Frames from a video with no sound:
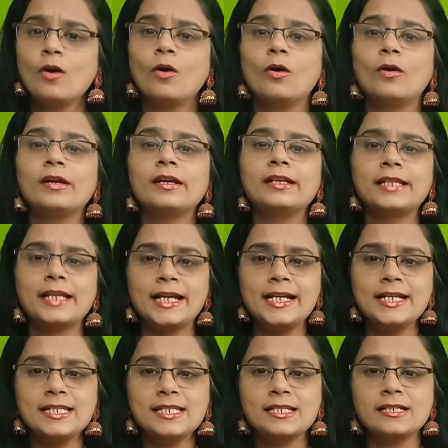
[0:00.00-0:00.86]
or in the
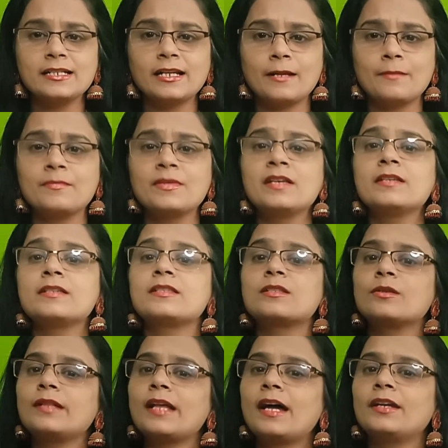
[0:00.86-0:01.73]
Instagram
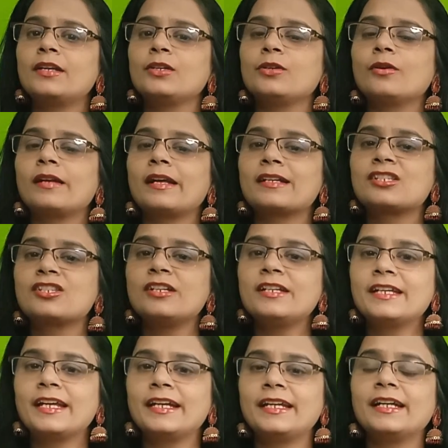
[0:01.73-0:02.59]
so that you are
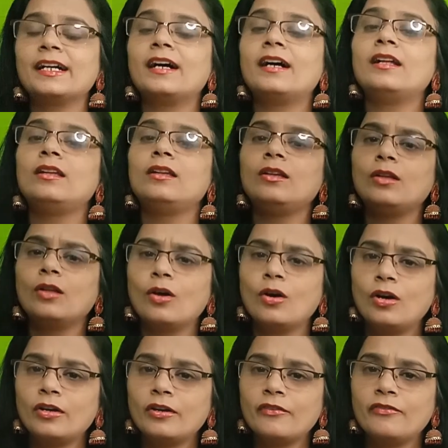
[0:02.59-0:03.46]
actually getting a
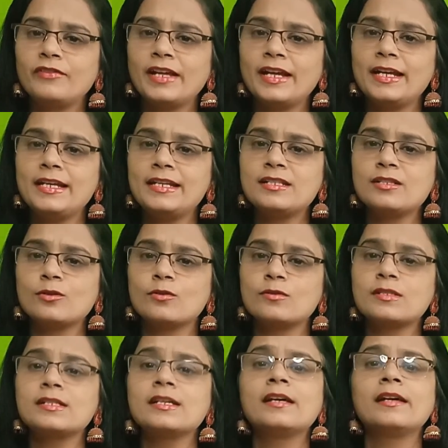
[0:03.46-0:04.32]
lot of daily
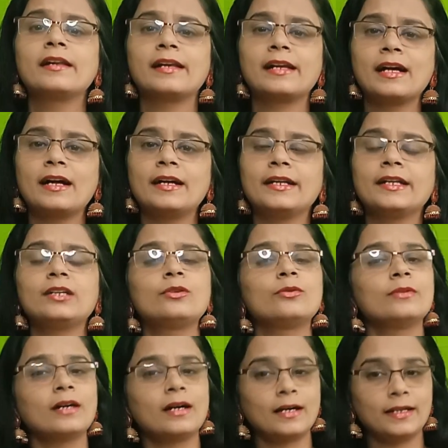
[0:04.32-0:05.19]
source regarding
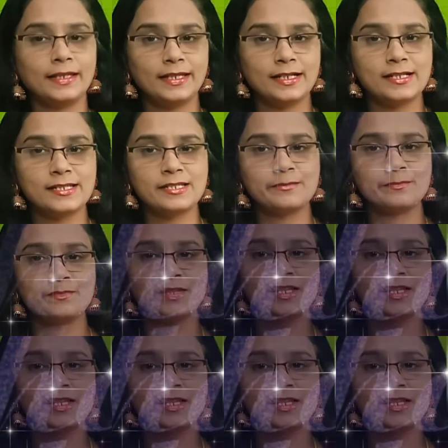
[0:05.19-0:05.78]
to the IELTS.